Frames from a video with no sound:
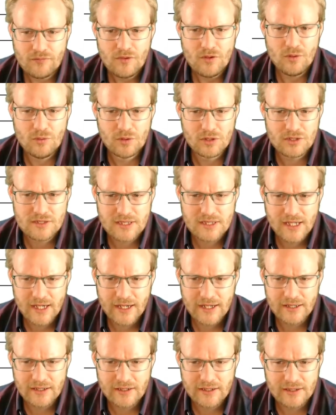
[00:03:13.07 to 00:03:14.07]
Well,
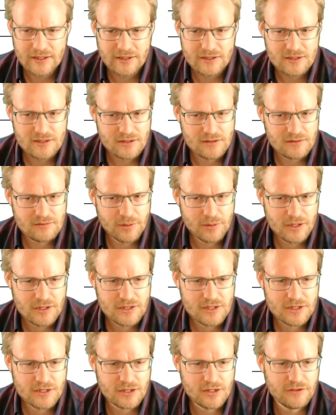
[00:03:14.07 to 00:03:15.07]
sine is
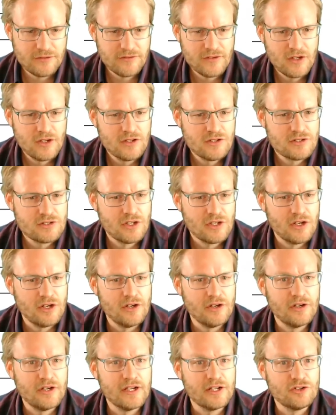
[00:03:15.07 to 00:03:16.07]
positive,
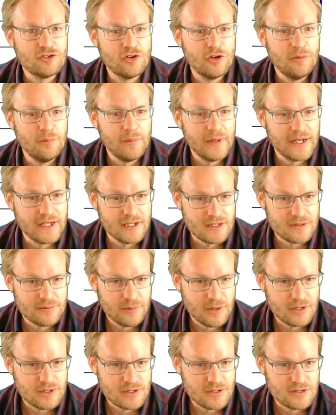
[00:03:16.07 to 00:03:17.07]
so it remains
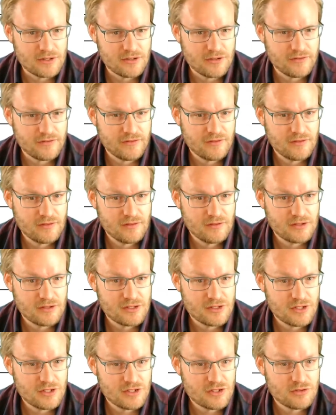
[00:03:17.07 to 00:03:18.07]
positive, because
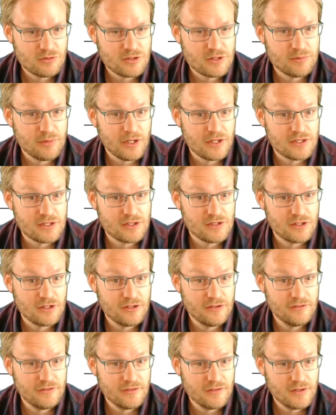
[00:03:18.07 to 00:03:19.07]
this was
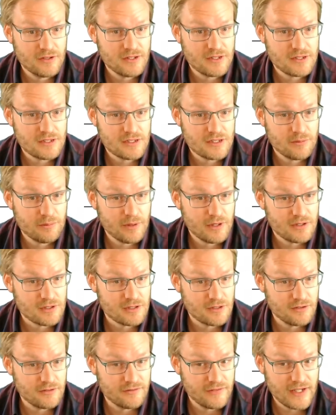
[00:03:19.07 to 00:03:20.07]
positive. This is a
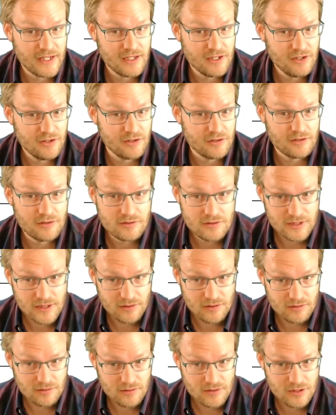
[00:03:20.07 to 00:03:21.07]
positive value. It's
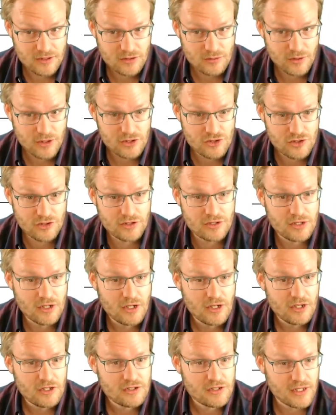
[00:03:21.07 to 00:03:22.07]
in this quadrant,
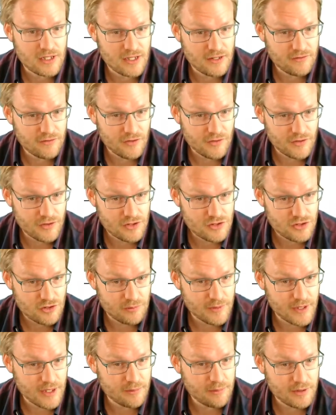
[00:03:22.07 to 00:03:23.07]
so therefore this should
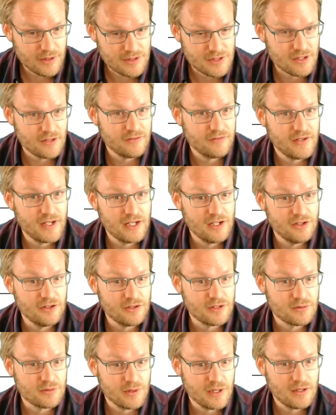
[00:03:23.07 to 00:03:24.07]
be a positive value
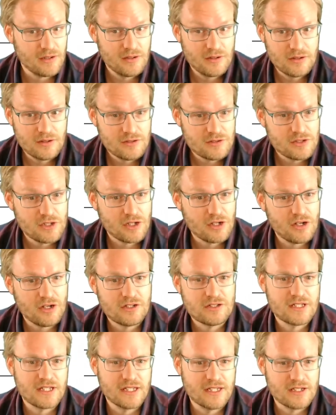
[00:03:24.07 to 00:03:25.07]
as well. So
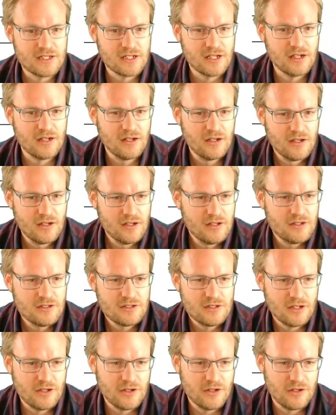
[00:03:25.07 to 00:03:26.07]
cos theta,
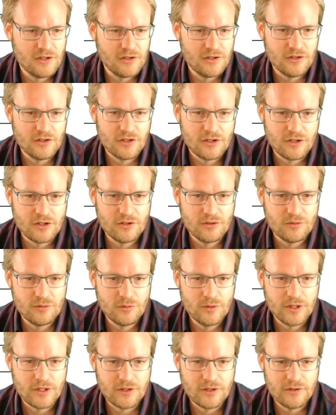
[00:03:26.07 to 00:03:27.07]
so you can
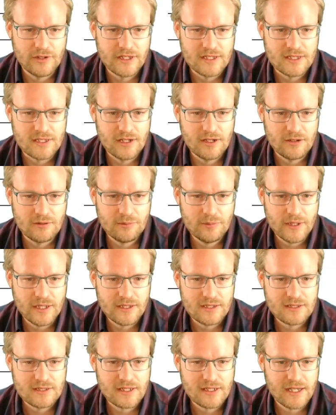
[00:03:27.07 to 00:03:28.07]
work the rest out,
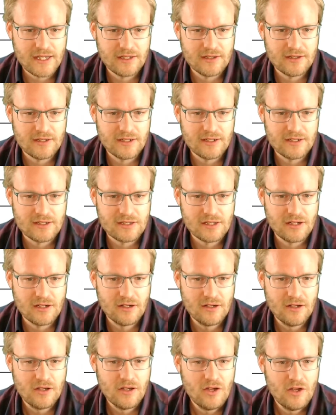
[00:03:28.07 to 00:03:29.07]
plus tan theta.
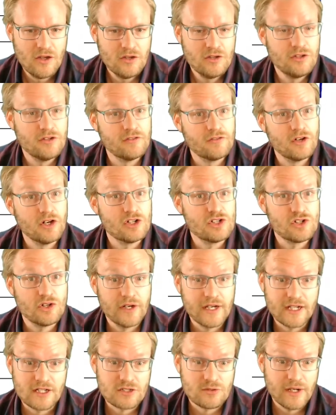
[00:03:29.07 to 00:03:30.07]
You've got your
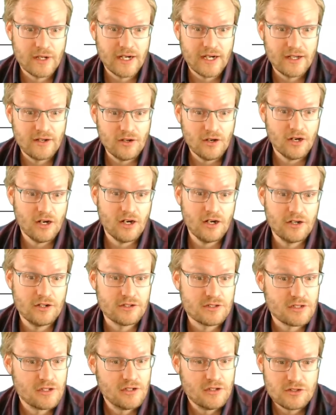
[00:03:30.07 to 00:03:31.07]
x, y, and
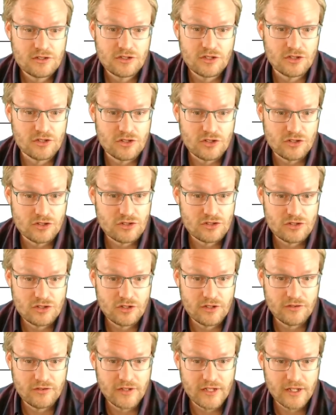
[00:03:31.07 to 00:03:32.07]
r's, so just do
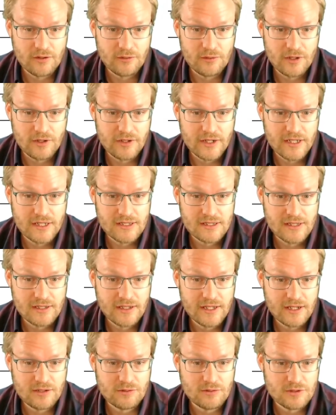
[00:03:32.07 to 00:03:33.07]
everything. We already said
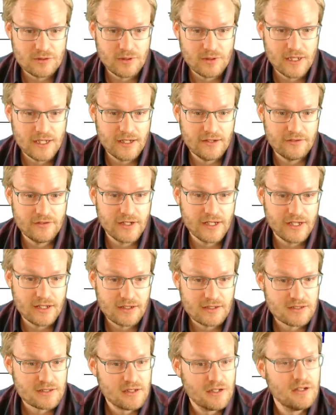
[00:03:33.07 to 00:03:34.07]
that was y over
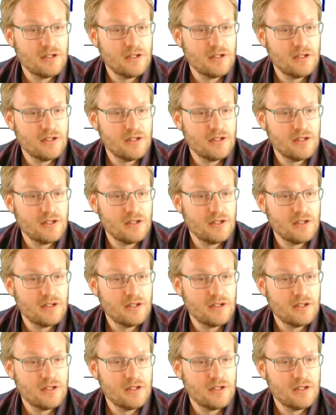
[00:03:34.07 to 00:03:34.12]
x.